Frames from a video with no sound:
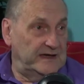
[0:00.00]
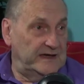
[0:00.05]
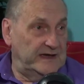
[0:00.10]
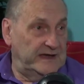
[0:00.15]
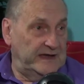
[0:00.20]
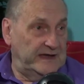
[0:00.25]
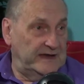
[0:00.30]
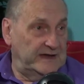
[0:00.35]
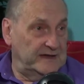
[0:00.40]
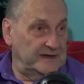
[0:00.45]

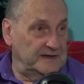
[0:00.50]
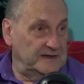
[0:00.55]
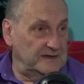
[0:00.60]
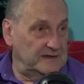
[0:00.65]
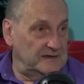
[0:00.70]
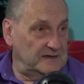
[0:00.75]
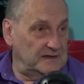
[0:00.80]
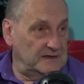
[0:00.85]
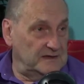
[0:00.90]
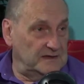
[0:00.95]
And
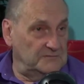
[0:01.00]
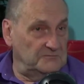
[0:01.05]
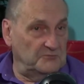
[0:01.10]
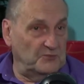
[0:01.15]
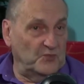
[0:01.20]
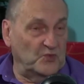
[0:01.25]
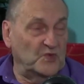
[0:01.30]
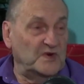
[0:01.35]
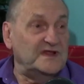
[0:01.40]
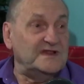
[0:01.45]

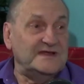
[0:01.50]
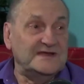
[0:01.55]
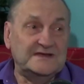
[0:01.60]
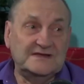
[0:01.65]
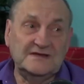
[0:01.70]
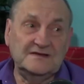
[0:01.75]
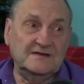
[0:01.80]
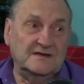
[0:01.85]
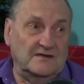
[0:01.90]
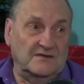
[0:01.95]
really
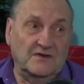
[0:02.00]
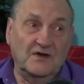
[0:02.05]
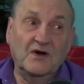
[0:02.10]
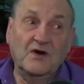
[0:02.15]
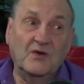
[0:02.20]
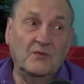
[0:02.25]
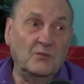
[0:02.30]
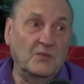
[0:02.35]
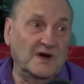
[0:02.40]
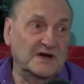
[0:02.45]
didn't
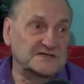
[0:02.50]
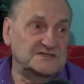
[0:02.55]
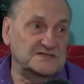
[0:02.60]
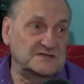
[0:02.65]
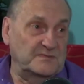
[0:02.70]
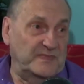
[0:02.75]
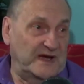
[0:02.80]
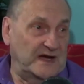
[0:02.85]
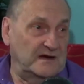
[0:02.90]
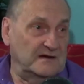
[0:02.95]
know much
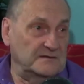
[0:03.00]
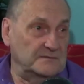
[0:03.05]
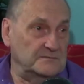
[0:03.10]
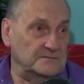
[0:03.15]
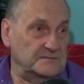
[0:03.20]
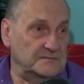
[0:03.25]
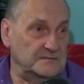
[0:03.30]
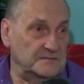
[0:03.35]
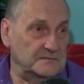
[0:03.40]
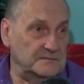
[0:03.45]
about
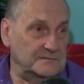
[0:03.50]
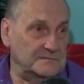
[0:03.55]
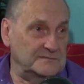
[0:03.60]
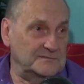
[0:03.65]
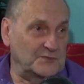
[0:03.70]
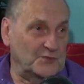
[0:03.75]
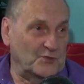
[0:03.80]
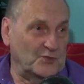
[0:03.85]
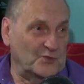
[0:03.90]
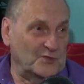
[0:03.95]

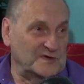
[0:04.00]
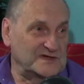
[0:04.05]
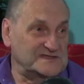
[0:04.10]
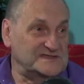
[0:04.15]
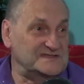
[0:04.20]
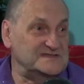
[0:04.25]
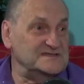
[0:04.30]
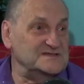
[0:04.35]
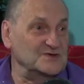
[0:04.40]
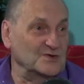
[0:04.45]

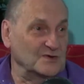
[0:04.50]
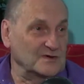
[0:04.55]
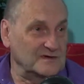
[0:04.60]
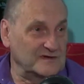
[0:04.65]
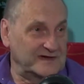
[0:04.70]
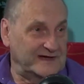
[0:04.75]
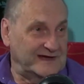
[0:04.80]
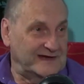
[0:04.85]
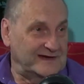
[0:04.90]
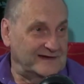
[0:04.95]

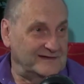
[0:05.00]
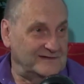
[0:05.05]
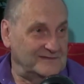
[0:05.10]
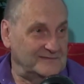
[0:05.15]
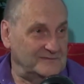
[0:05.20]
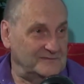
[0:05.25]
restoring